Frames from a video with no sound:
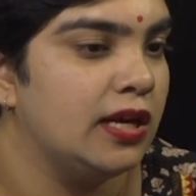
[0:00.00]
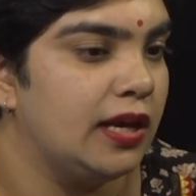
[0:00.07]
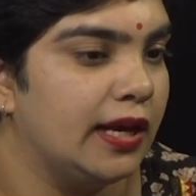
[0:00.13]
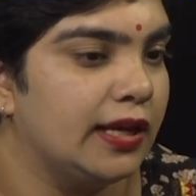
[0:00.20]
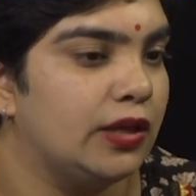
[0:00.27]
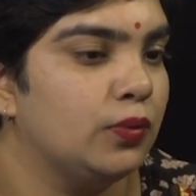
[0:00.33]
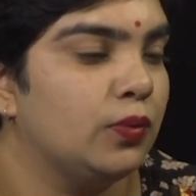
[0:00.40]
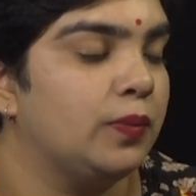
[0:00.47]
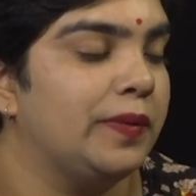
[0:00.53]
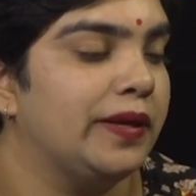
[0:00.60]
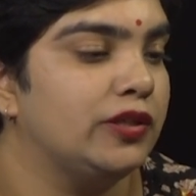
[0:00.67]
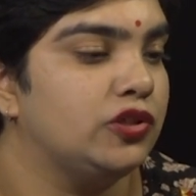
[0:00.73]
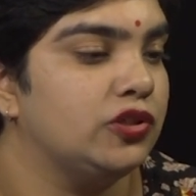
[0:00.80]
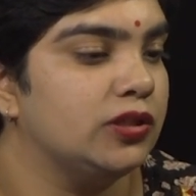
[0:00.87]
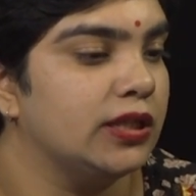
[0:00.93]
like you were
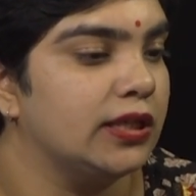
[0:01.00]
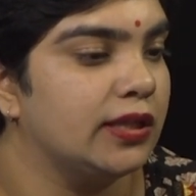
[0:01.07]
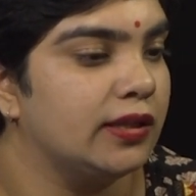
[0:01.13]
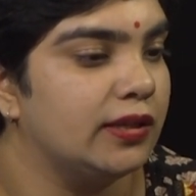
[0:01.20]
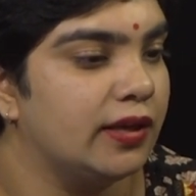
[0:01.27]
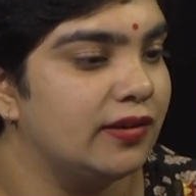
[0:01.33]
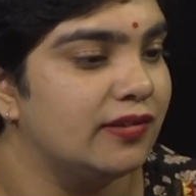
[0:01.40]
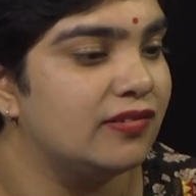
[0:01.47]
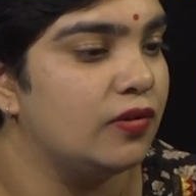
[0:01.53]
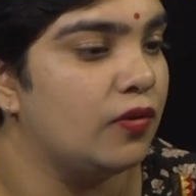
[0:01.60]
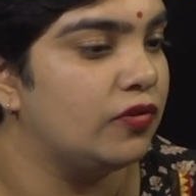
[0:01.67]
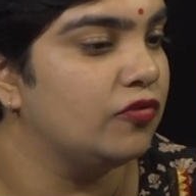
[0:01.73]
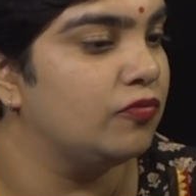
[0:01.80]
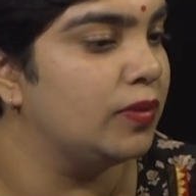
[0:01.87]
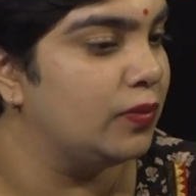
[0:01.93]
mentioning, that there is a lot of